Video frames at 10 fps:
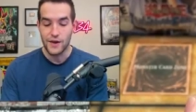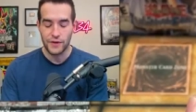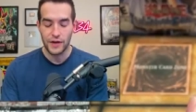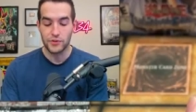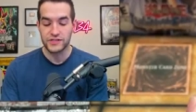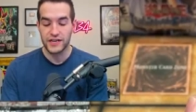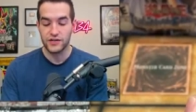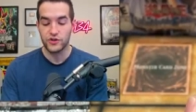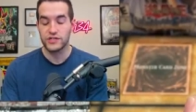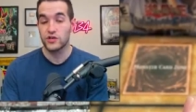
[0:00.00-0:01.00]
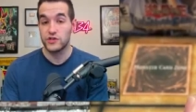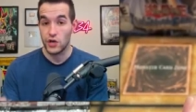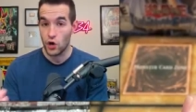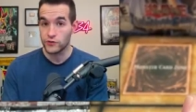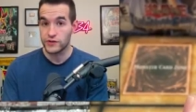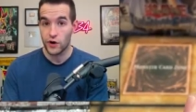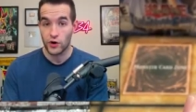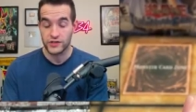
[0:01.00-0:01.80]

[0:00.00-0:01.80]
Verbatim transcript: We got Bersenetrix. There's the alternate art